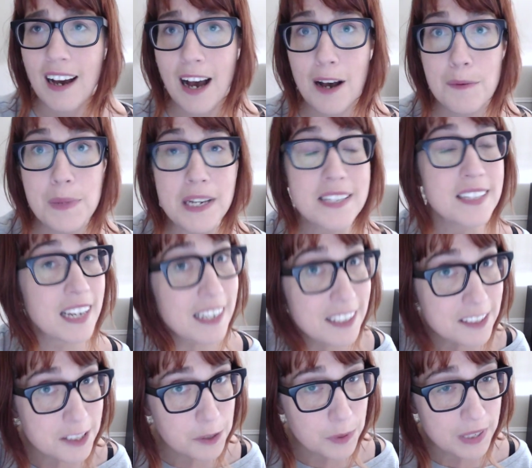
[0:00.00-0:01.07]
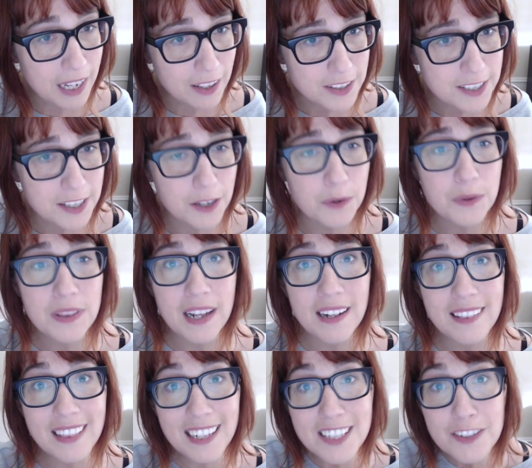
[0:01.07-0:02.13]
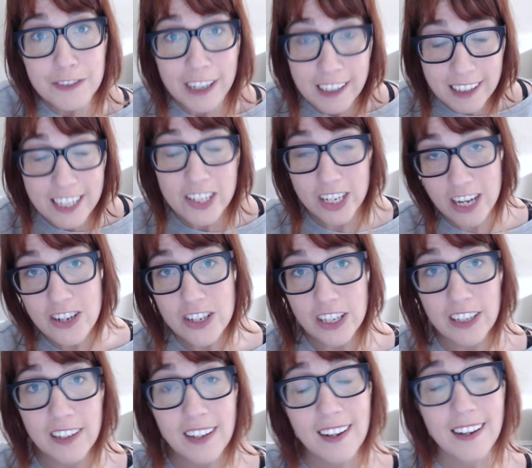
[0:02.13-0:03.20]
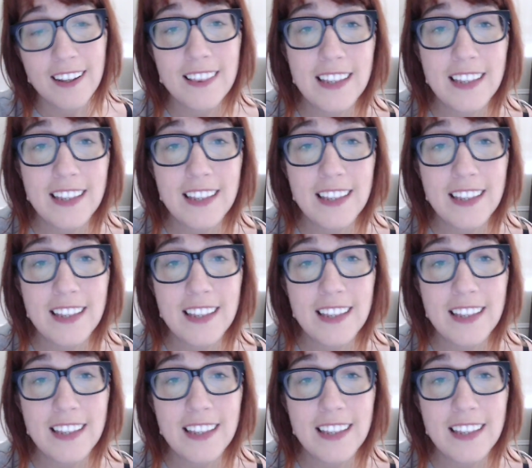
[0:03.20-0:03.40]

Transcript: I'm excited to announce, though, that that's finally changing.